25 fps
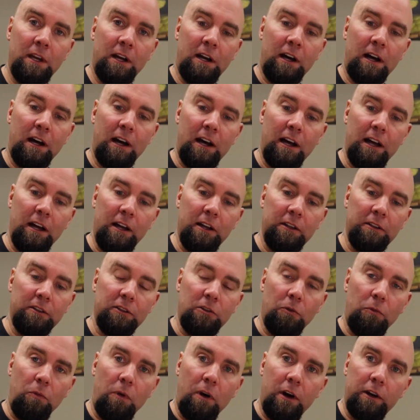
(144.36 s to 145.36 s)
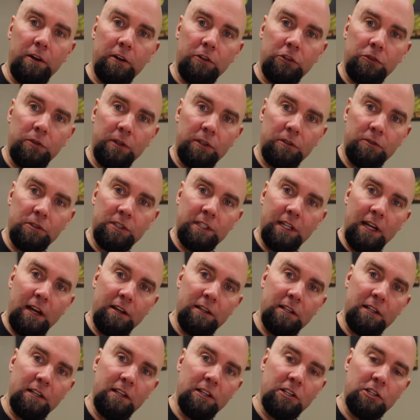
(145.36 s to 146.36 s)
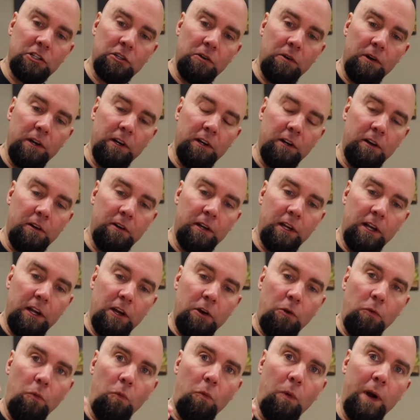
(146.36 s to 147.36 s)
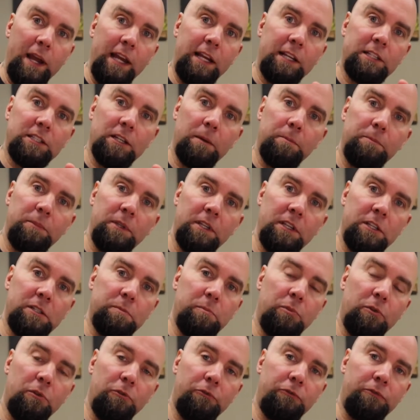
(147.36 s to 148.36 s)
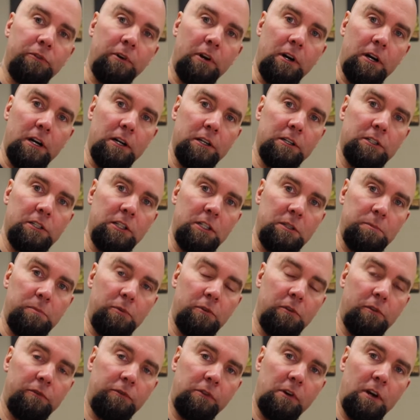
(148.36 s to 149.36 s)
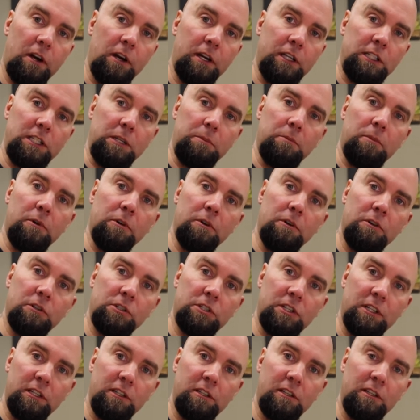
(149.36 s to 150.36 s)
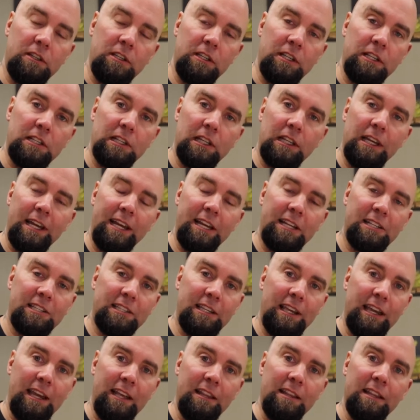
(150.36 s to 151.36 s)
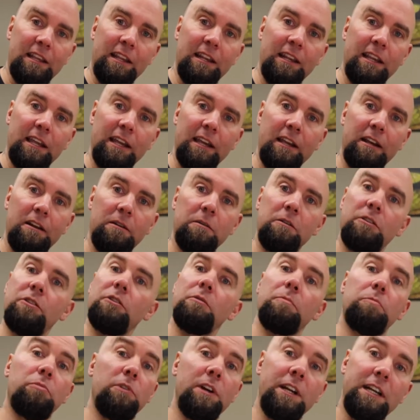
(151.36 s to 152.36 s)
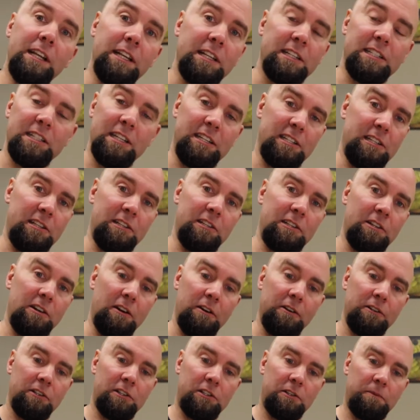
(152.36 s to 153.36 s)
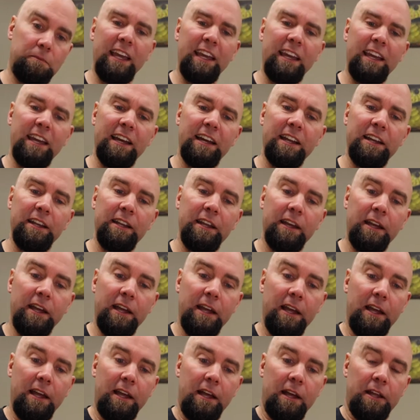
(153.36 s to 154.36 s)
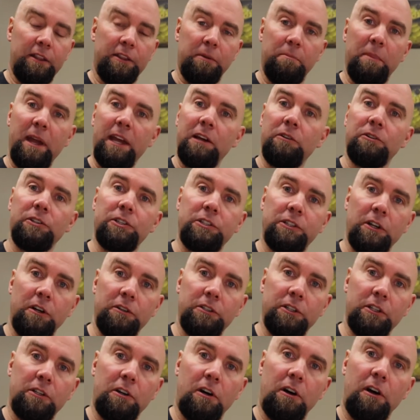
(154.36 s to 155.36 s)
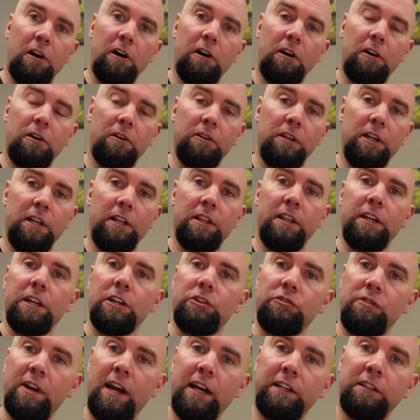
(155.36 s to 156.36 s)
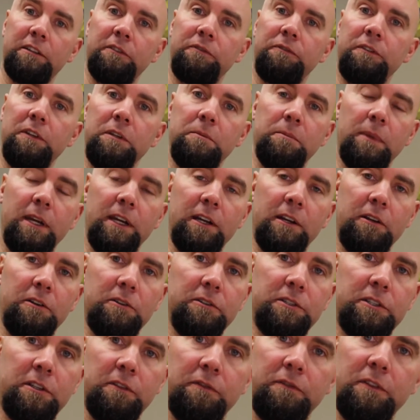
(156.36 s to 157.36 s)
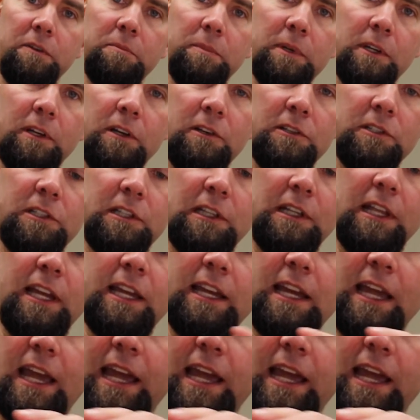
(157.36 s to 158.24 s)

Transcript: uh, the water trickles down to the soil, wakes up these bullfrogs. These bullfrogs emerge into these lakes, and then their breeding season starts. And the males start to call, they attract the females, the females lay